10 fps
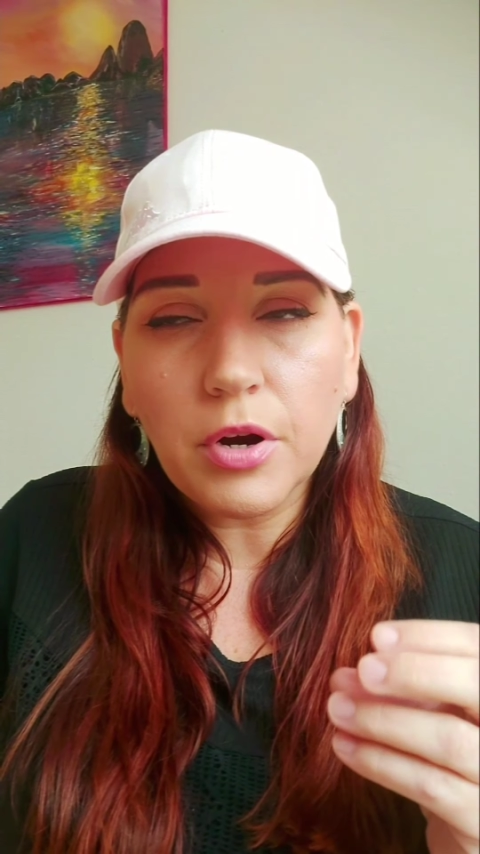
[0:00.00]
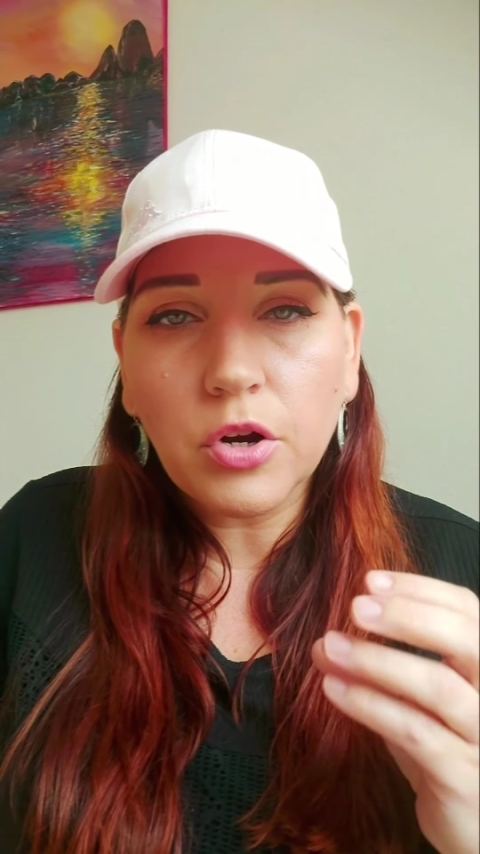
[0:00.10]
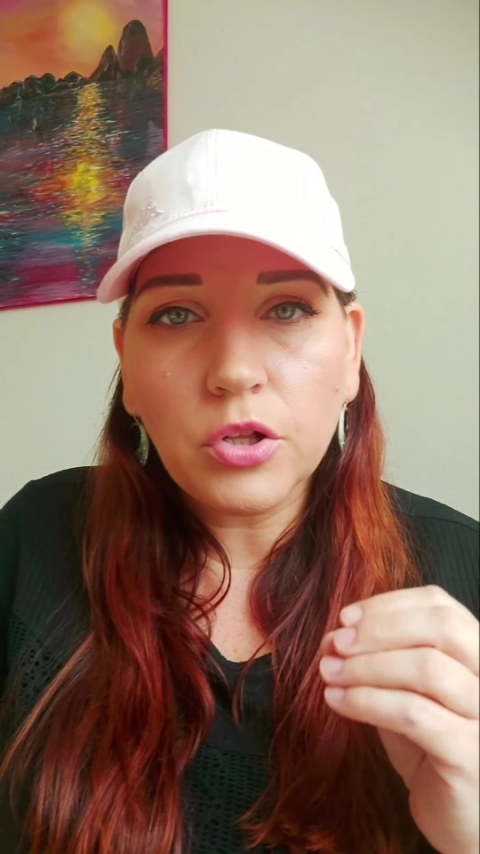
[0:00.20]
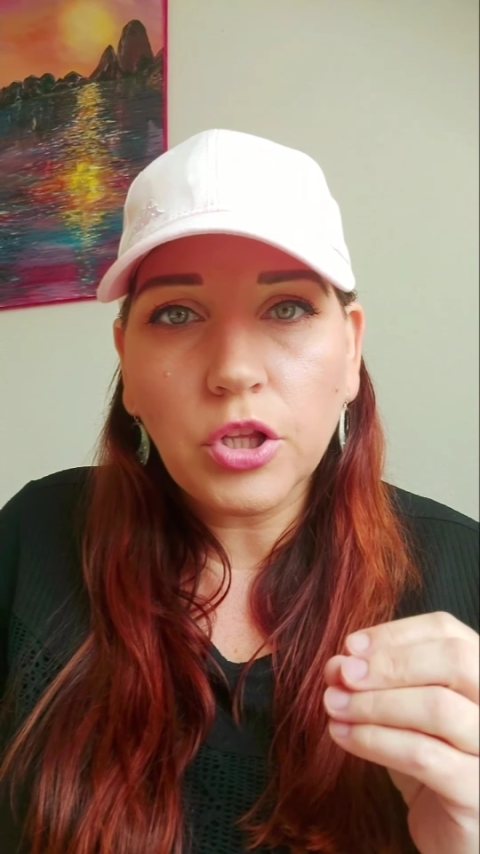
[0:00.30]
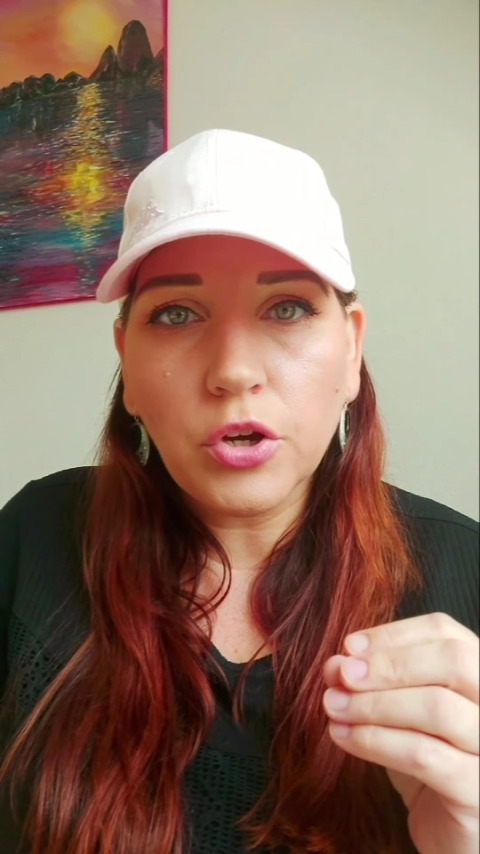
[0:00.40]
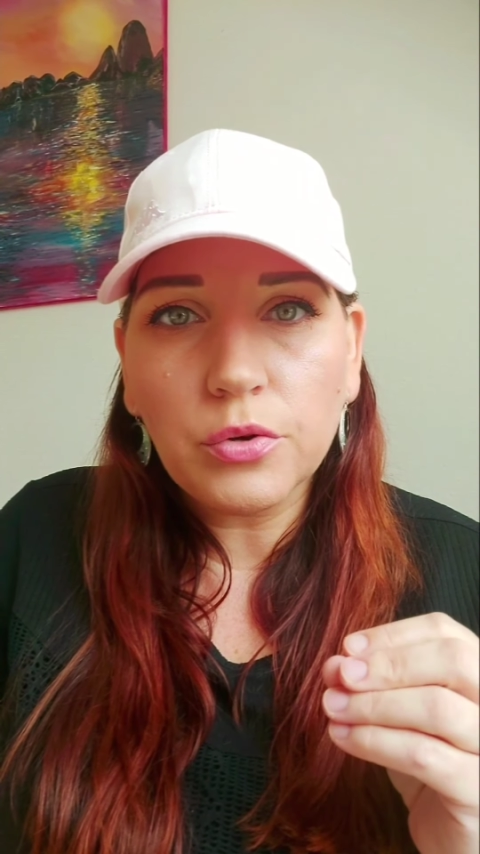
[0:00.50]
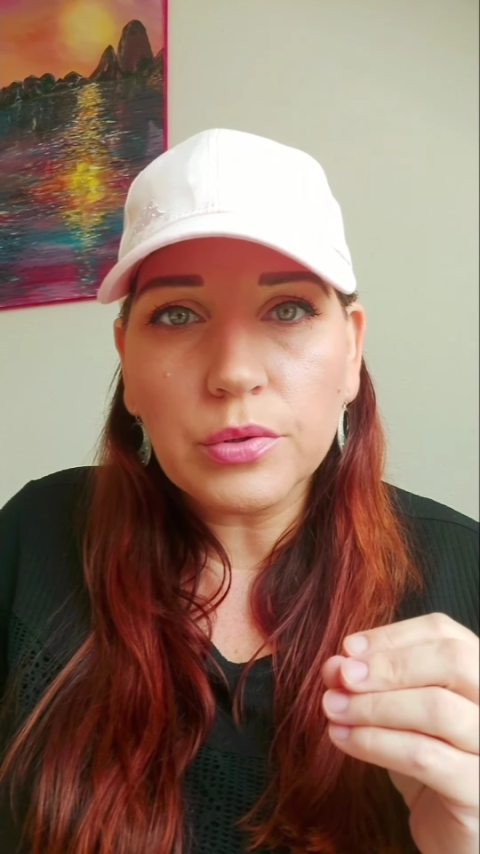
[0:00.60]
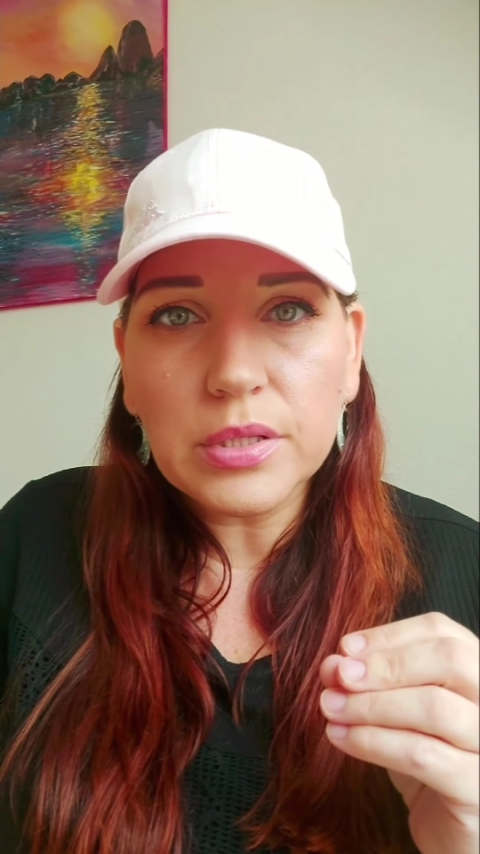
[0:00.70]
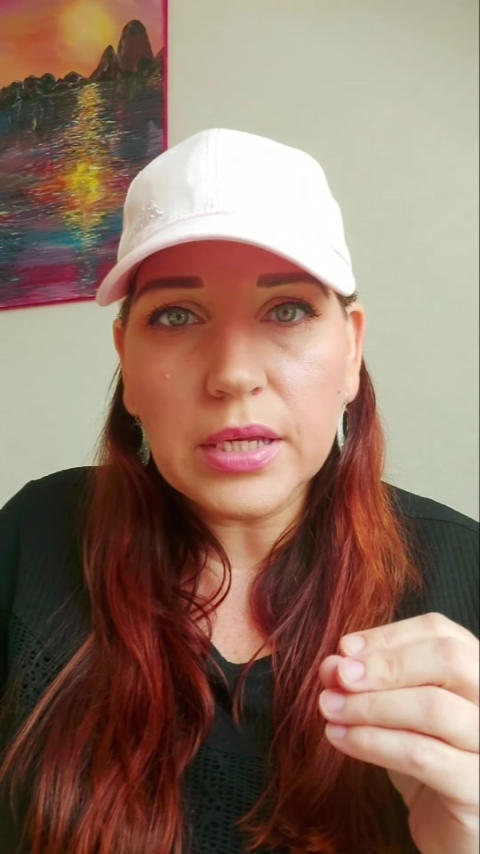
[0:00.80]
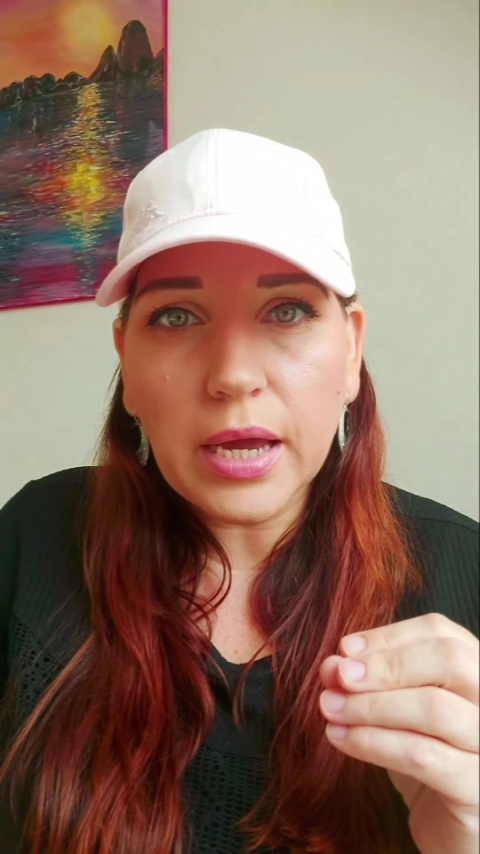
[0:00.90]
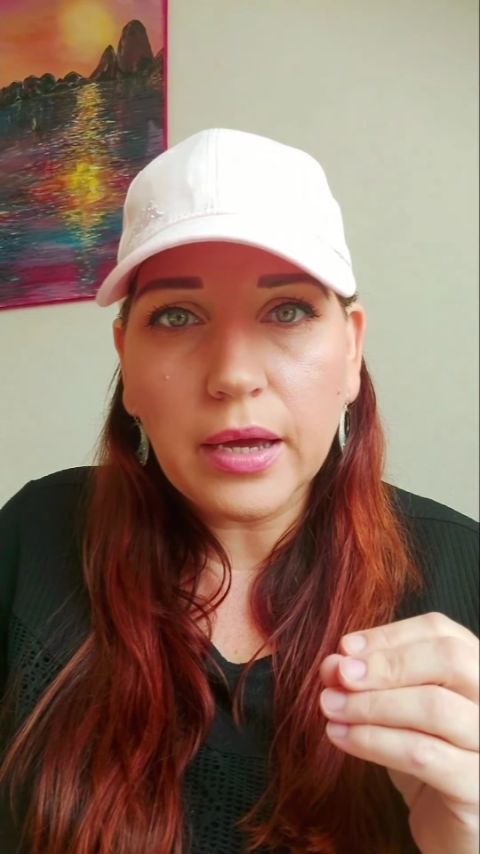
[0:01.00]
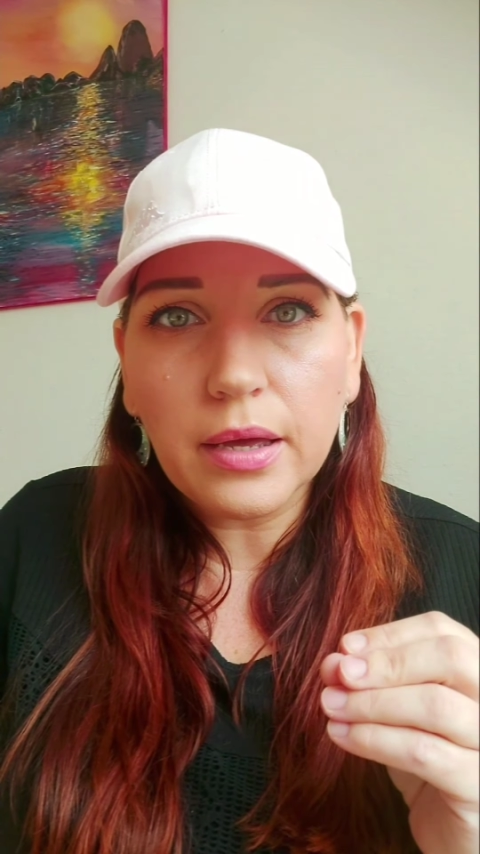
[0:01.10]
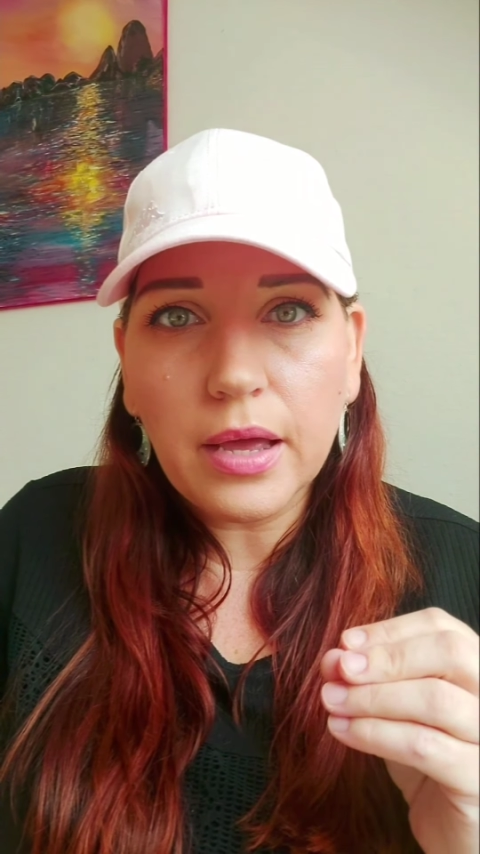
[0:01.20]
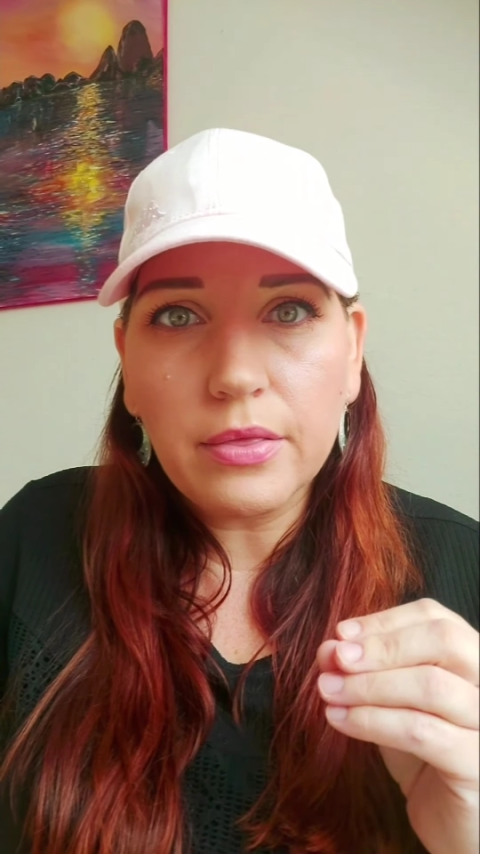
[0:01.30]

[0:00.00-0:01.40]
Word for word: are closed. Yeah.